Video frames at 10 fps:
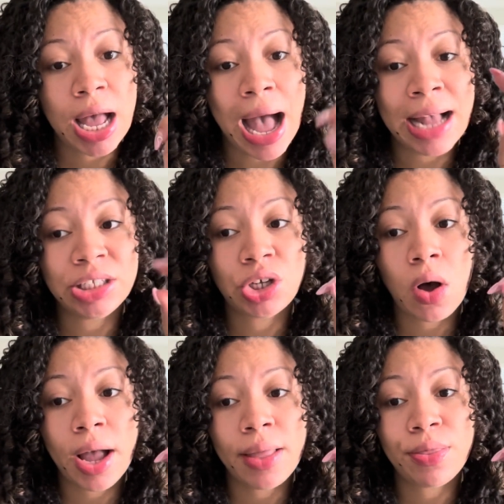I
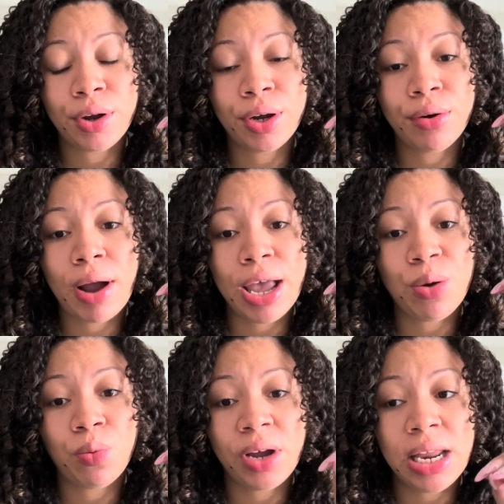taught 3rd
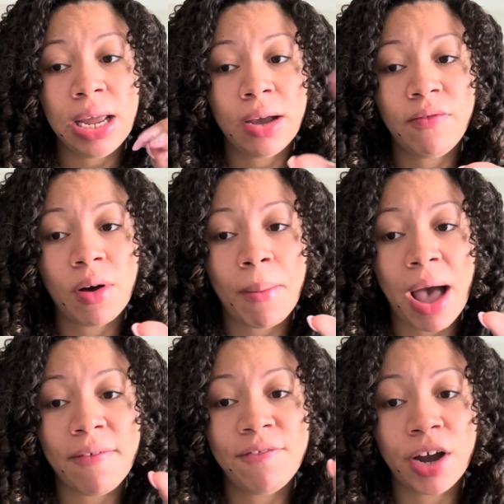grade reading for
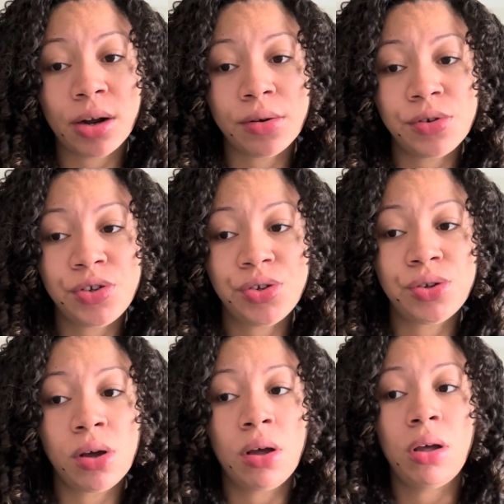my first,